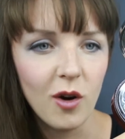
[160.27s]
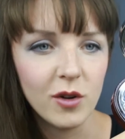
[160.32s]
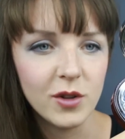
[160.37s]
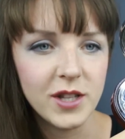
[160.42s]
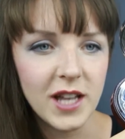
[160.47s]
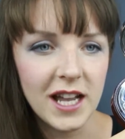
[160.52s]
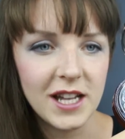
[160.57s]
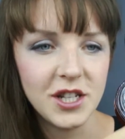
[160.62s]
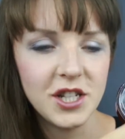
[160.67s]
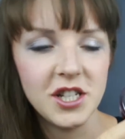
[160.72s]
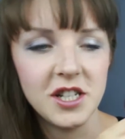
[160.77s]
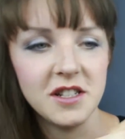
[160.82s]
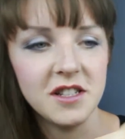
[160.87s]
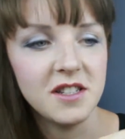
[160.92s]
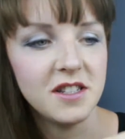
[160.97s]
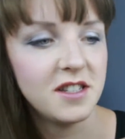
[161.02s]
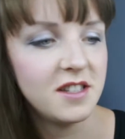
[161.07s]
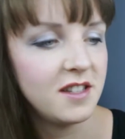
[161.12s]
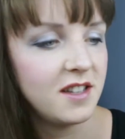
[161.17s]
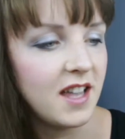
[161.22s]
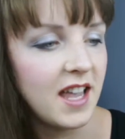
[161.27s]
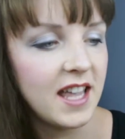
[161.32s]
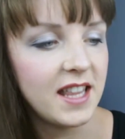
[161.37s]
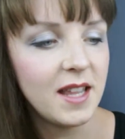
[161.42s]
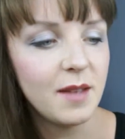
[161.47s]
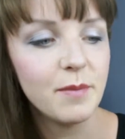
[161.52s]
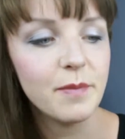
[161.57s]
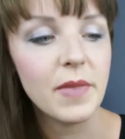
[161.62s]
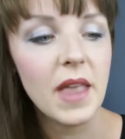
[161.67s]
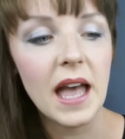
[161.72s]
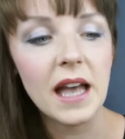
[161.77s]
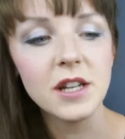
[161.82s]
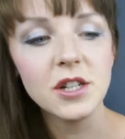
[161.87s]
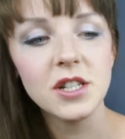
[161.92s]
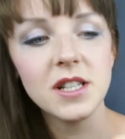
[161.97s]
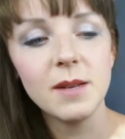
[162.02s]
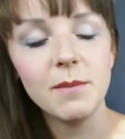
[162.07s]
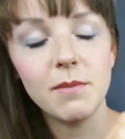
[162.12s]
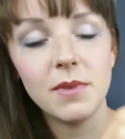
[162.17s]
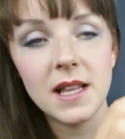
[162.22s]
Audacious. And I'm
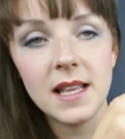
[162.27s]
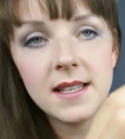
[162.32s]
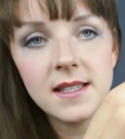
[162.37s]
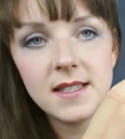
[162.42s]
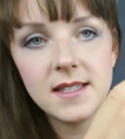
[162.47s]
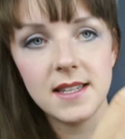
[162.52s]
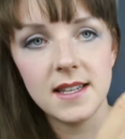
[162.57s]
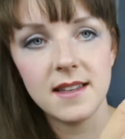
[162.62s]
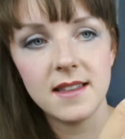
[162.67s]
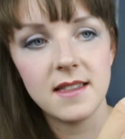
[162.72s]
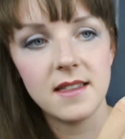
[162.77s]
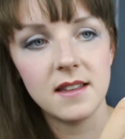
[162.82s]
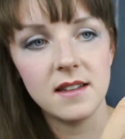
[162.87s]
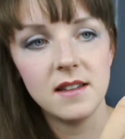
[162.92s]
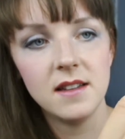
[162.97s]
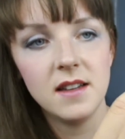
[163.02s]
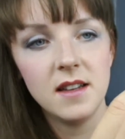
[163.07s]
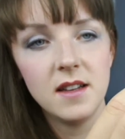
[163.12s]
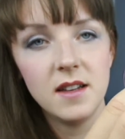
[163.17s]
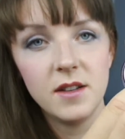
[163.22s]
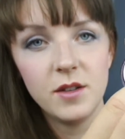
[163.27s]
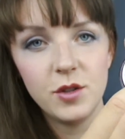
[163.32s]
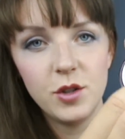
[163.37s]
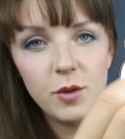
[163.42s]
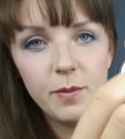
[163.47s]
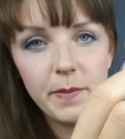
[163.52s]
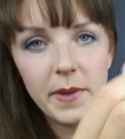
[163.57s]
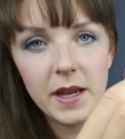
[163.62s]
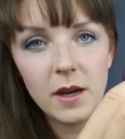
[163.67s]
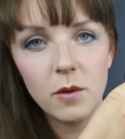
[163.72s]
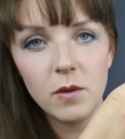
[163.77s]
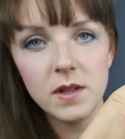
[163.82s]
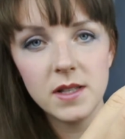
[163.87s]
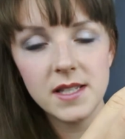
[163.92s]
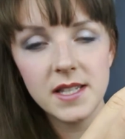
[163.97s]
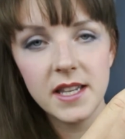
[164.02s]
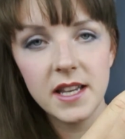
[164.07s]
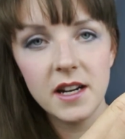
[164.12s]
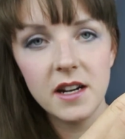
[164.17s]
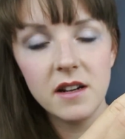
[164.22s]
actually blending the two pink
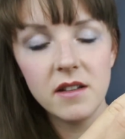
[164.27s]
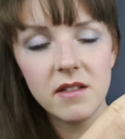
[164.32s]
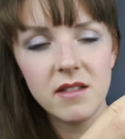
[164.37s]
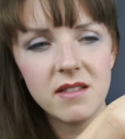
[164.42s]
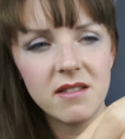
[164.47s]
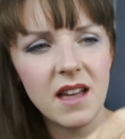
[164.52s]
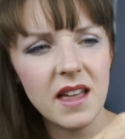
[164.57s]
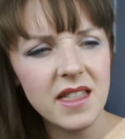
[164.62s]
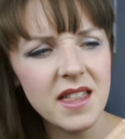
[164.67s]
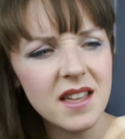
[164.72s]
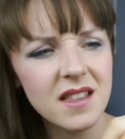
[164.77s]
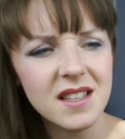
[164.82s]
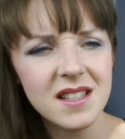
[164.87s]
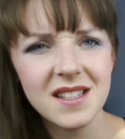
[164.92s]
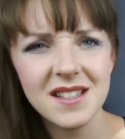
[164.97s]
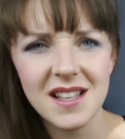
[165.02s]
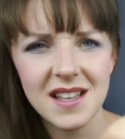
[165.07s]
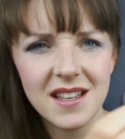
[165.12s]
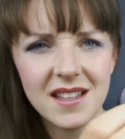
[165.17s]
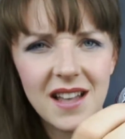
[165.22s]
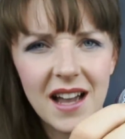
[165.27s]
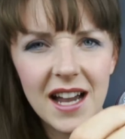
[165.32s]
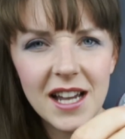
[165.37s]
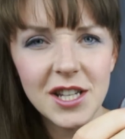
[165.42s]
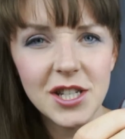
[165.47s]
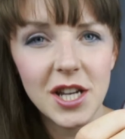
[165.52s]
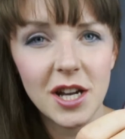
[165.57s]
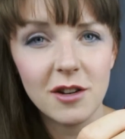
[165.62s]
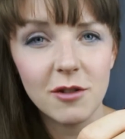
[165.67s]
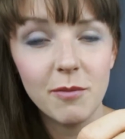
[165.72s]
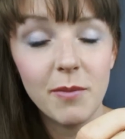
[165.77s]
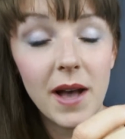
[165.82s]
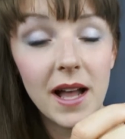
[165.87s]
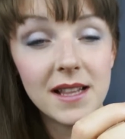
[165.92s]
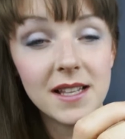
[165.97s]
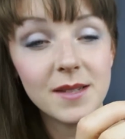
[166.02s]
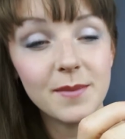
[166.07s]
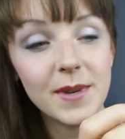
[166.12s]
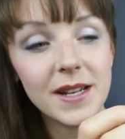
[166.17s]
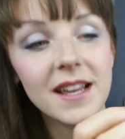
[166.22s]
ones here. I think this is like an eyeshadow
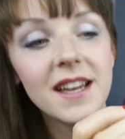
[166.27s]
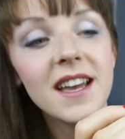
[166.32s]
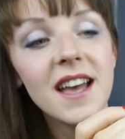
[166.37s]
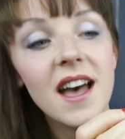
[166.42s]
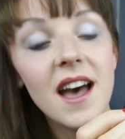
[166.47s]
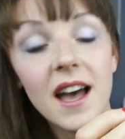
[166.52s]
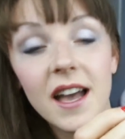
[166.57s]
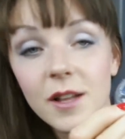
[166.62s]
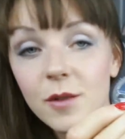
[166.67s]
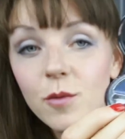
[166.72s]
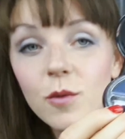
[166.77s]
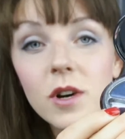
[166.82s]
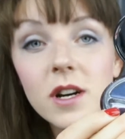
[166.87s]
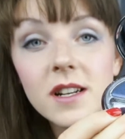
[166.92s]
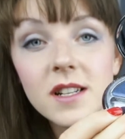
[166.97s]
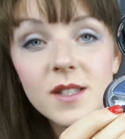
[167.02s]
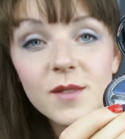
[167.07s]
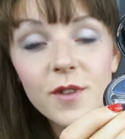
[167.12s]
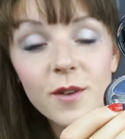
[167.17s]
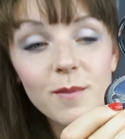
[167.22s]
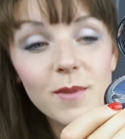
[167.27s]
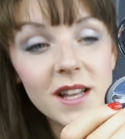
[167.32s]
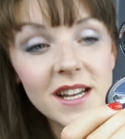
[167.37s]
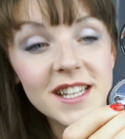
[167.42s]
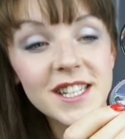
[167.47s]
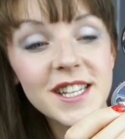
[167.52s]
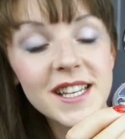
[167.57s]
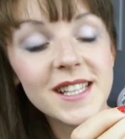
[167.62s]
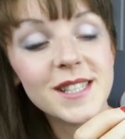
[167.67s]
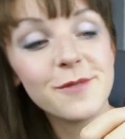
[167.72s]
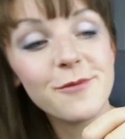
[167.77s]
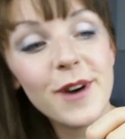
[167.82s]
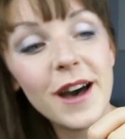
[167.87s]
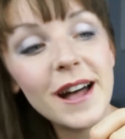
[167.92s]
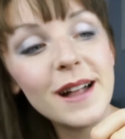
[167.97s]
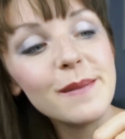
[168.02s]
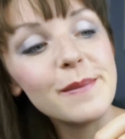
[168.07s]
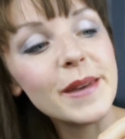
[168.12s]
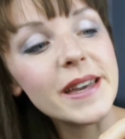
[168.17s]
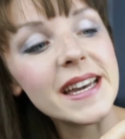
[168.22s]
palette, but it works for blush as
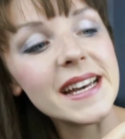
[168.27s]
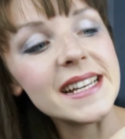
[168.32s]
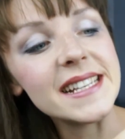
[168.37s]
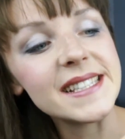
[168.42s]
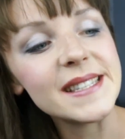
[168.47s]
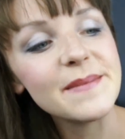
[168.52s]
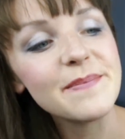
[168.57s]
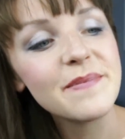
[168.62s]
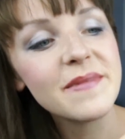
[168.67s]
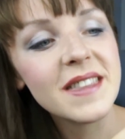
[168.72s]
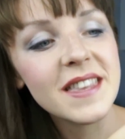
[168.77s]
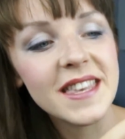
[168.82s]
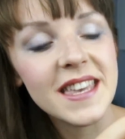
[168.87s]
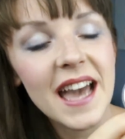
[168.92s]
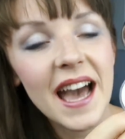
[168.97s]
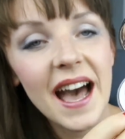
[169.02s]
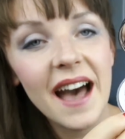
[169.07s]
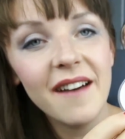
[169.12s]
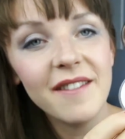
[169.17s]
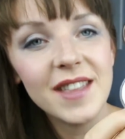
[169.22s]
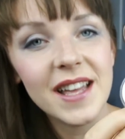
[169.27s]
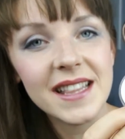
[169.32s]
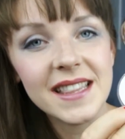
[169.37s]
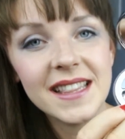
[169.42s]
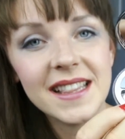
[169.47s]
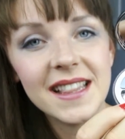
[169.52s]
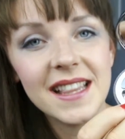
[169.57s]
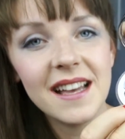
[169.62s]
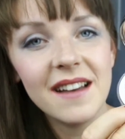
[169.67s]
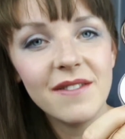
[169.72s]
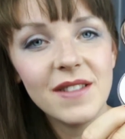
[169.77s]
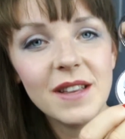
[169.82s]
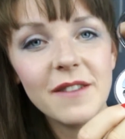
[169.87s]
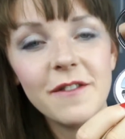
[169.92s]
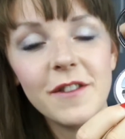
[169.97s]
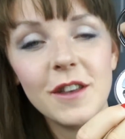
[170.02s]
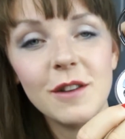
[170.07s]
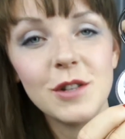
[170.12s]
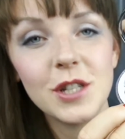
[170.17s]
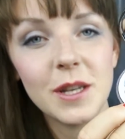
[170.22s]
well because you have that
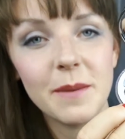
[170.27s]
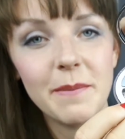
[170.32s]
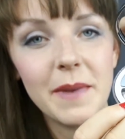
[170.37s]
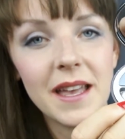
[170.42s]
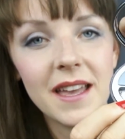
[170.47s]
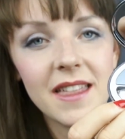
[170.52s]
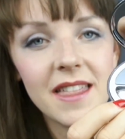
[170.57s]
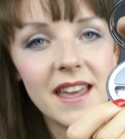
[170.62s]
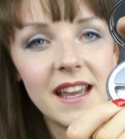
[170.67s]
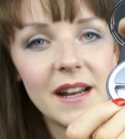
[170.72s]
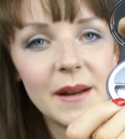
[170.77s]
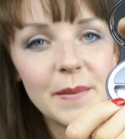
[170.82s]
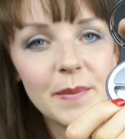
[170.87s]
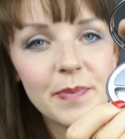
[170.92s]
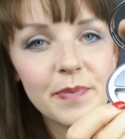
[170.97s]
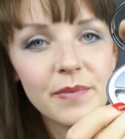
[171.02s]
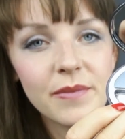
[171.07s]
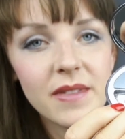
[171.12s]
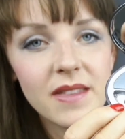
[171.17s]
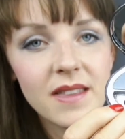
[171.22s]
lovely fuchsia pink there.